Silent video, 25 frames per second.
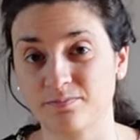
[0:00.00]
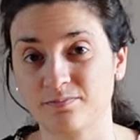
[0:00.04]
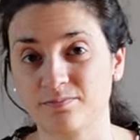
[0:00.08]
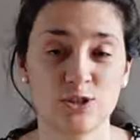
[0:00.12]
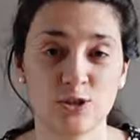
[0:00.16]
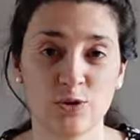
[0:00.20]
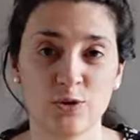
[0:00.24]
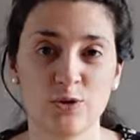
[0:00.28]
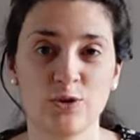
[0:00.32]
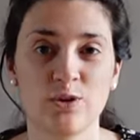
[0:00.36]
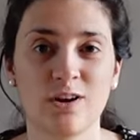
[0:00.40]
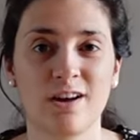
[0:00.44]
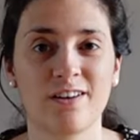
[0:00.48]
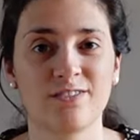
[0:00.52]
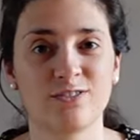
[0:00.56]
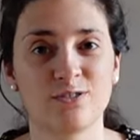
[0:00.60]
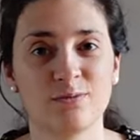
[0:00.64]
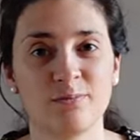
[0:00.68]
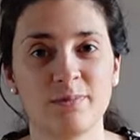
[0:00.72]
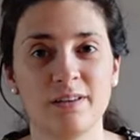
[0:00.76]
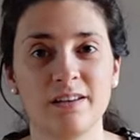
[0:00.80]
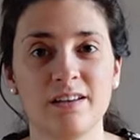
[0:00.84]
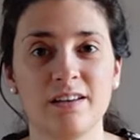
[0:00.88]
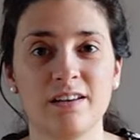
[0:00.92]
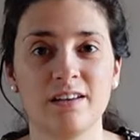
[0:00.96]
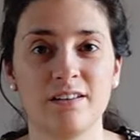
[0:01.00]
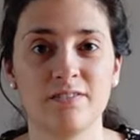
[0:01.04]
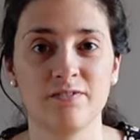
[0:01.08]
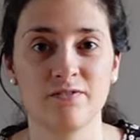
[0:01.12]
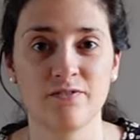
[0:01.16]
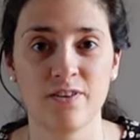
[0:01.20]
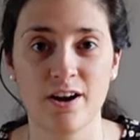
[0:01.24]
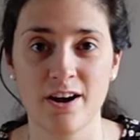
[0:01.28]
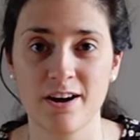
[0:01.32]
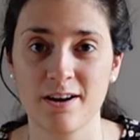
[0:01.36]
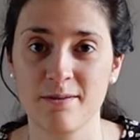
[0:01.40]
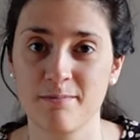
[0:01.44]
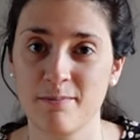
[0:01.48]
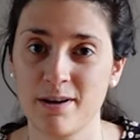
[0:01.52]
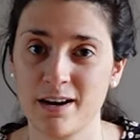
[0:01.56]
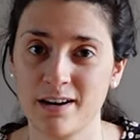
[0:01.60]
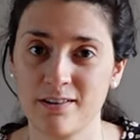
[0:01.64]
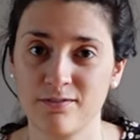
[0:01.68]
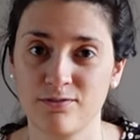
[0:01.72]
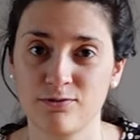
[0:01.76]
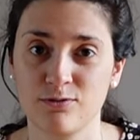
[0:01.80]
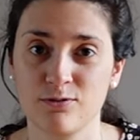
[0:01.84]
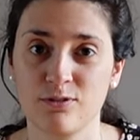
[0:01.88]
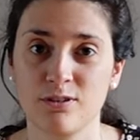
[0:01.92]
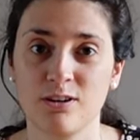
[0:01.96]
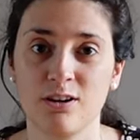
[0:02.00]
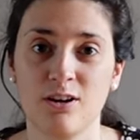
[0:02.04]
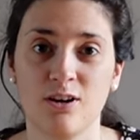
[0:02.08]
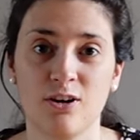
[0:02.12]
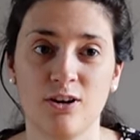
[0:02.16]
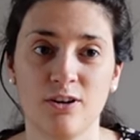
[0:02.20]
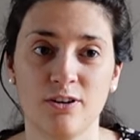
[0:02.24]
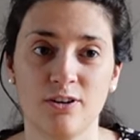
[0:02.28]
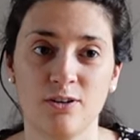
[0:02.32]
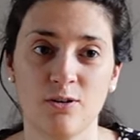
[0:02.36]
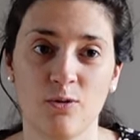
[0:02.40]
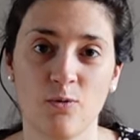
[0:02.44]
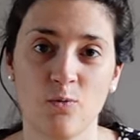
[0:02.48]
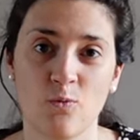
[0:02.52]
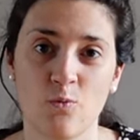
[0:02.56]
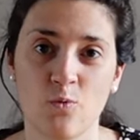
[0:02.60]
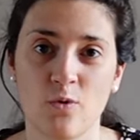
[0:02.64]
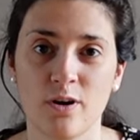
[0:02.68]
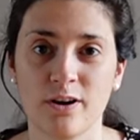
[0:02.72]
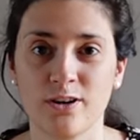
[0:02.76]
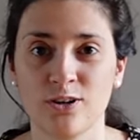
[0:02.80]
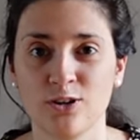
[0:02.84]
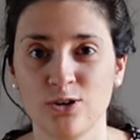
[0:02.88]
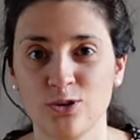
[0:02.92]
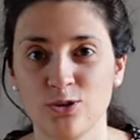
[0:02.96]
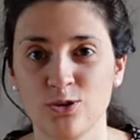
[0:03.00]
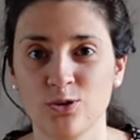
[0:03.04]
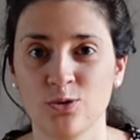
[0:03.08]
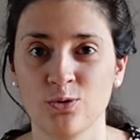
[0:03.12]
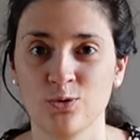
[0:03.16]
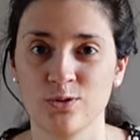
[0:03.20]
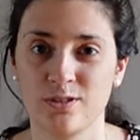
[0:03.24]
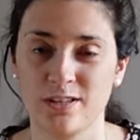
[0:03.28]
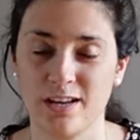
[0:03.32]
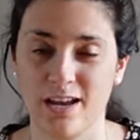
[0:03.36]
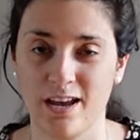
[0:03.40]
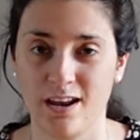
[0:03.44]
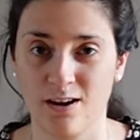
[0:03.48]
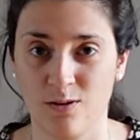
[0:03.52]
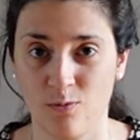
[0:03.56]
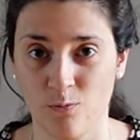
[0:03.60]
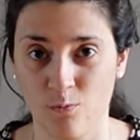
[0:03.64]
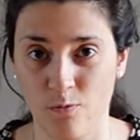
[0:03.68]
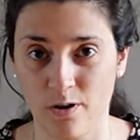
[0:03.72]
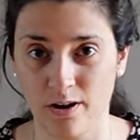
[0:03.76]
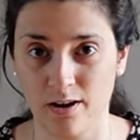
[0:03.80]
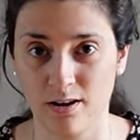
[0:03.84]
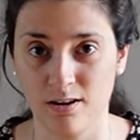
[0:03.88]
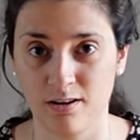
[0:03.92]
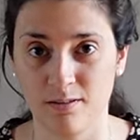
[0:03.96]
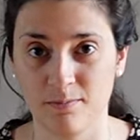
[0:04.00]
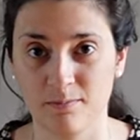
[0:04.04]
So you have to be very mindful on what you use and when.